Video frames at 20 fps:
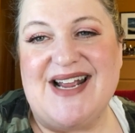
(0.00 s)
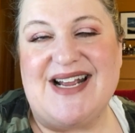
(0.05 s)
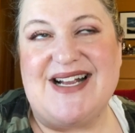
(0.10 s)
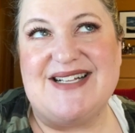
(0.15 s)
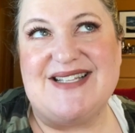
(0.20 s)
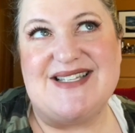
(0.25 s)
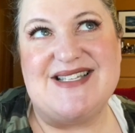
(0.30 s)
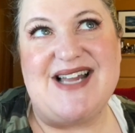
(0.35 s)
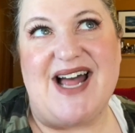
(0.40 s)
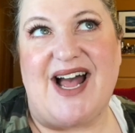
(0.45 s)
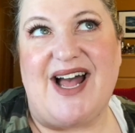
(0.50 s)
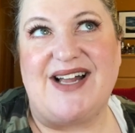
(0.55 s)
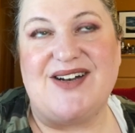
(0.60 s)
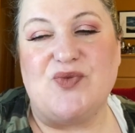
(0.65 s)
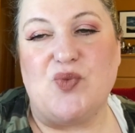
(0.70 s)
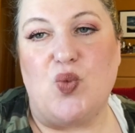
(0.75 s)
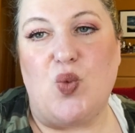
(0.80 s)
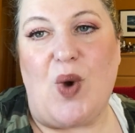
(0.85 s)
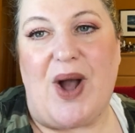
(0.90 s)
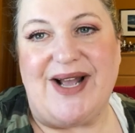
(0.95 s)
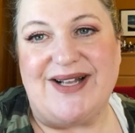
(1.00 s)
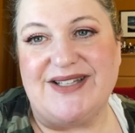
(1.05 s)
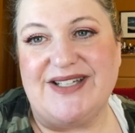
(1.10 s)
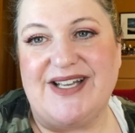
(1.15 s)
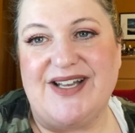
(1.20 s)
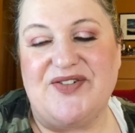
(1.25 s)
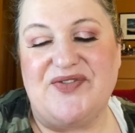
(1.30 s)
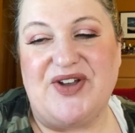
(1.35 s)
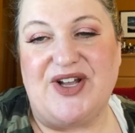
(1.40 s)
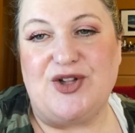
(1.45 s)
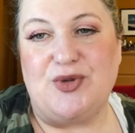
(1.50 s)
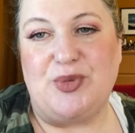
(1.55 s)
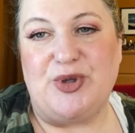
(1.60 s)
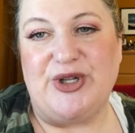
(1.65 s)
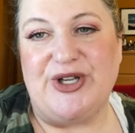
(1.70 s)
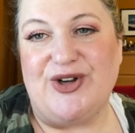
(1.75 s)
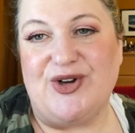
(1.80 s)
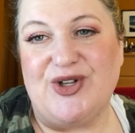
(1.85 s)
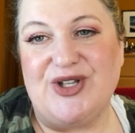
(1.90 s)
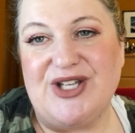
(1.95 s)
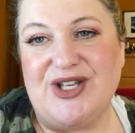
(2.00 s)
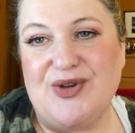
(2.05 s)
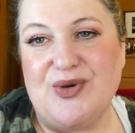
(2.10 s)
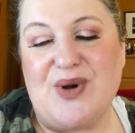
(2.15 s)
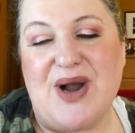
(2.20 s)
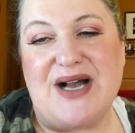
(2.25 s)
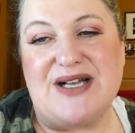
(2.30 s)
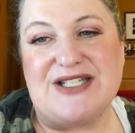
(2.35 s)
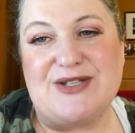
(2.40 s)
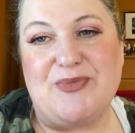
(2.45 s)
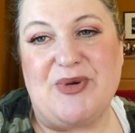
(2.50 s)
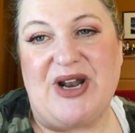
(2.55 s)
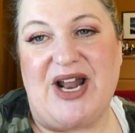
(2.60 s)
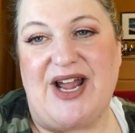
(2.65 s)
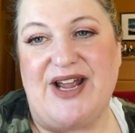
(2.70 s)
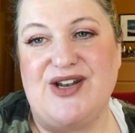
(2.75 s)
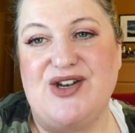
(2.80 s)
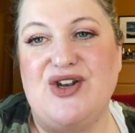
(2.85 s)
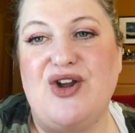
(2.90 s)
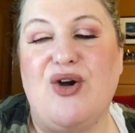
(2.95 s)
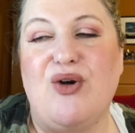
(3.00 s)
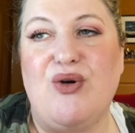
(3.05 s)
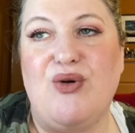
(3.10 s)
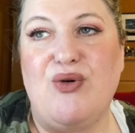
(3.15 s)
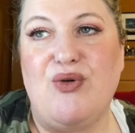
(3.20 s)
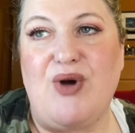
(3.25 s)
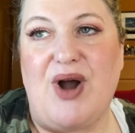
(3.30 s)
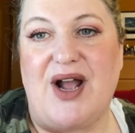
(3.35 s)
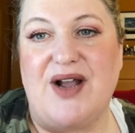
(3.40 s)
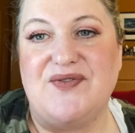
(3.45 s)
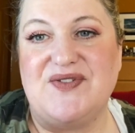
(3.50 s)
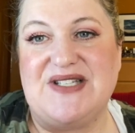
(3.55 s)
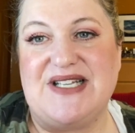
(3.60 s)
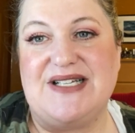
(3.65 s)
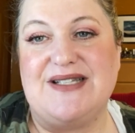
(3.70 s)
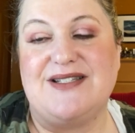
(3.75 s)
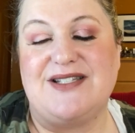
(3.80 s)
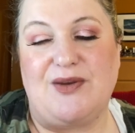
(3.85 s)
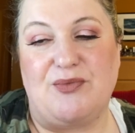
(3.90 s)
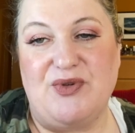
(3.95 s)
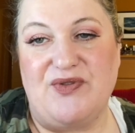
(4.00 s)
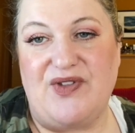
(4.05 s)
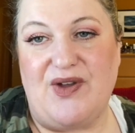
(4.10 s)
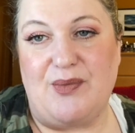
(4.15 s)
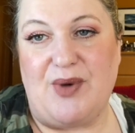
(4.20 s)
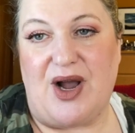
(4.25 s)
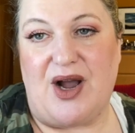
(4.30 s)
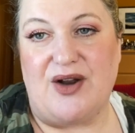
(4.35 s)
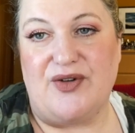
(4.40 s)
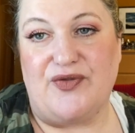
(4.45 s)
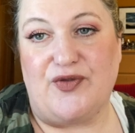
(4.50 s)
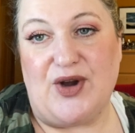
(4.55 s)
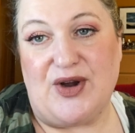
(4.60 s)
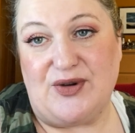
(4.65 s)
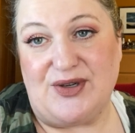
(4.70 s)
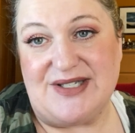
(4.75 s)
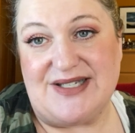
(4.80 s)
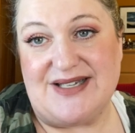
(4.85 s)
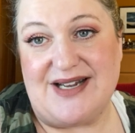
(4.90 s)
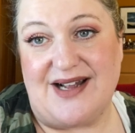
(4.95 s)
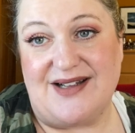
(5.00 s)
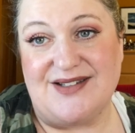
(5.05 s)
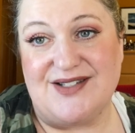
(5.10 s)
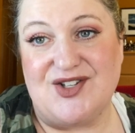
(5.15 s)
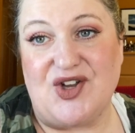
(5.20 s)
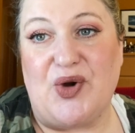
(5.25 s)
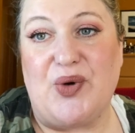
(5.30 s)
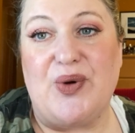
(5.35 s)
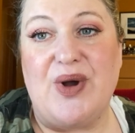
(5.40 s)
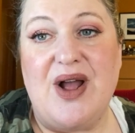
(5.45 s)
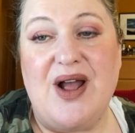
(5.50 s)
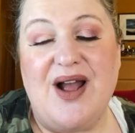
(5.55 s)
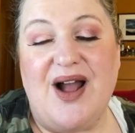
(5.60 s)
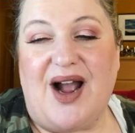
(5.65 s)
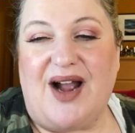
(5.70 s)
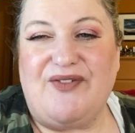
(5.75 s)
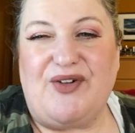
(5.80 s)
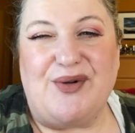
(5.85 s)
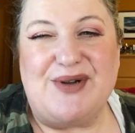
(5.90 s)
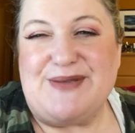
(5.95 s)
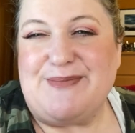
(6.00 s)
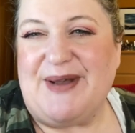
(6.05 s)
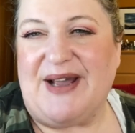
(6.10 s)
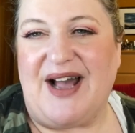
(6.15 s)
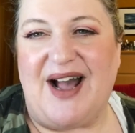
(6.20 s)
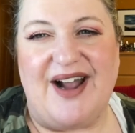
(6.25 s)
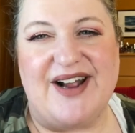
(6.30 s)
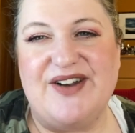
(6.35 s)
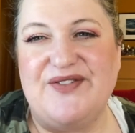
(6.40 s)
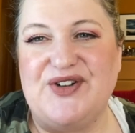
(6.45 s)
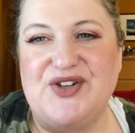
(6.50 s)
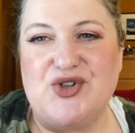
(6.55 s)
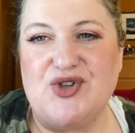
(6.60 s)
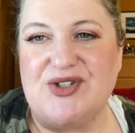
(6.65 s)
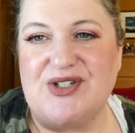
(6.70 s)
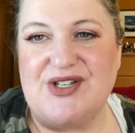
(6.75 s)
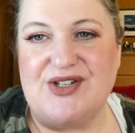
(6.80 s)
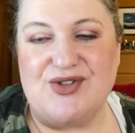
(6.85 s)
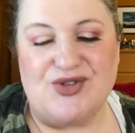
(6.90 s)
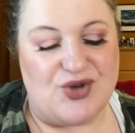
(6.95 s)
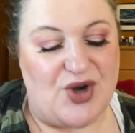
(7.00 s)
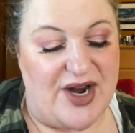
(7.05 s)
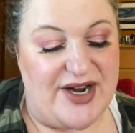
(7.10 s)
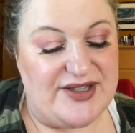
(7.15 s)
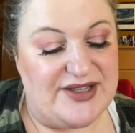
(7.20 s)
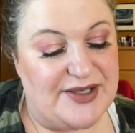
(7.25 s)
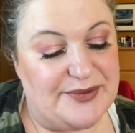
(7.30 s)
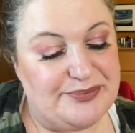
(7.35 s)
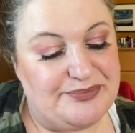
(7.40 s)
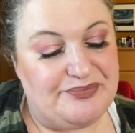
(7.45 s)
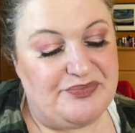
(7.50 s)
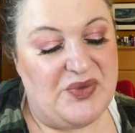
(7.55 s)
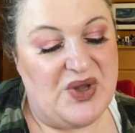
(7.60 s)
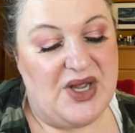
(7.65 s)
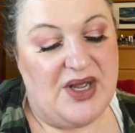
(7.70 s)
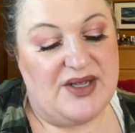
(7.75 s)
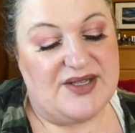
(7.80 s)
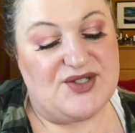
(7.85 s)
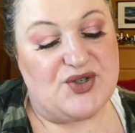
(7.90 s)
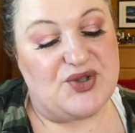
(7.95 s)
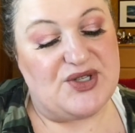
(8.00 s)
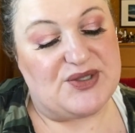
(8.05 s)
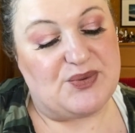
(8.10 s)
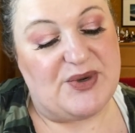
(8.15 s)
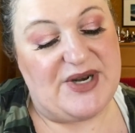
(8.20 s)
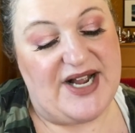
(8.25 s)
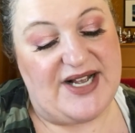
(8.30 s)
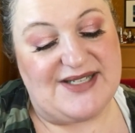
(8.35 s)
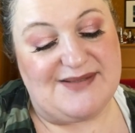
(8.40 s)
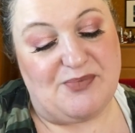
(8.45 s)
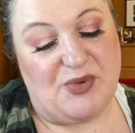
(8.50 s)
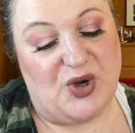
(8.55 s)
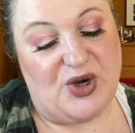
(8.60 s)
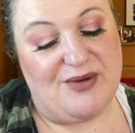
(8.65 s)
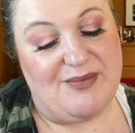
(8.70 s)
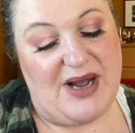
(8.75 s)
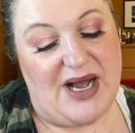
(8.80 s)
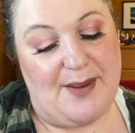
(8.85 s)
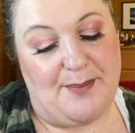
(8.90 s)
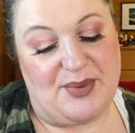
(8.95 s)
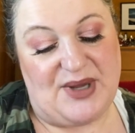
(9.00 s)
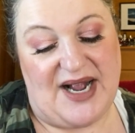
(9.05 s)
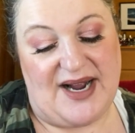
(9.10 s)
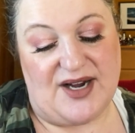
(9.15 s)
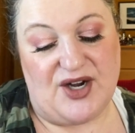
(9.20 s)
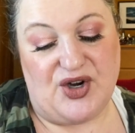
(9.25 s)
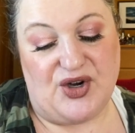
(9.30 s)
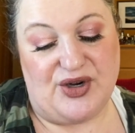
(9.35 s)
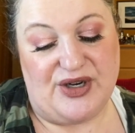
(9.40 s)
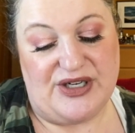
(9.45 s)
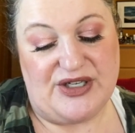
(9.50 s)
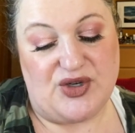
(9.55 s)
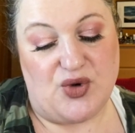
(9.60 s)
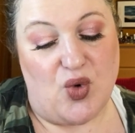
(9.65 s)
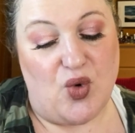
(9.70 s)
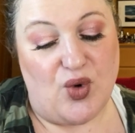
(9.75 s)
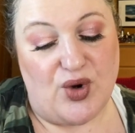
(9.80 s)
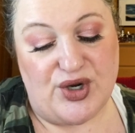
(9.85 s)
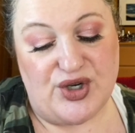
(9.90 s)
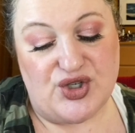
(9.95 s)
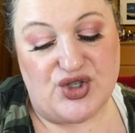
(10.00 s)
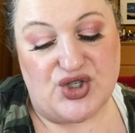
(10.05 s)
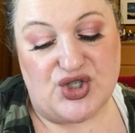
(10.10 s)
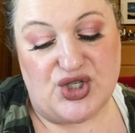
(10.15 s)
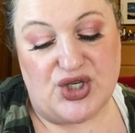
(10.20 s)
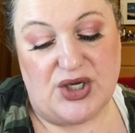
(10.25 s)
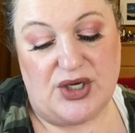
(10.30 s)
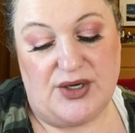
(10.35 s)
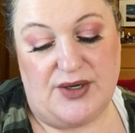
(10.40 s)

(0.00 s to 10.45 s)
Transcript: It's not widely available here in the US, but I know I've seen some of them on FragranceNet. So I've always been kind of interested in trying them. So this one has bergamot, blackcurrant, orange,